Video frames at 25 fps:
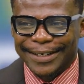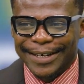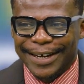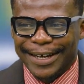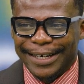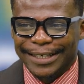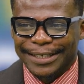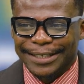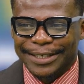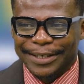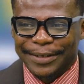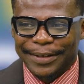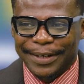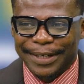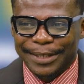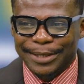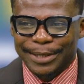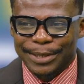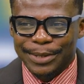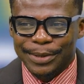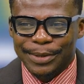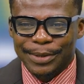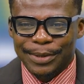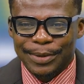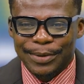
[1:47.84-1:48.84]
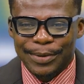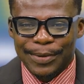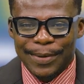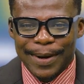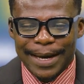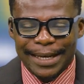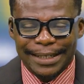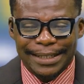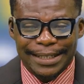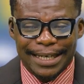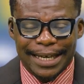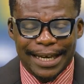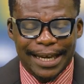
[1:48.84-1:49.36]
Good Nigeria to you
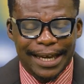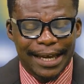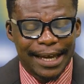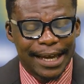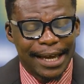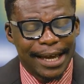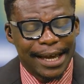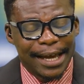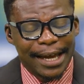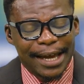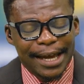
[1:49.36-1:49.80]
right here.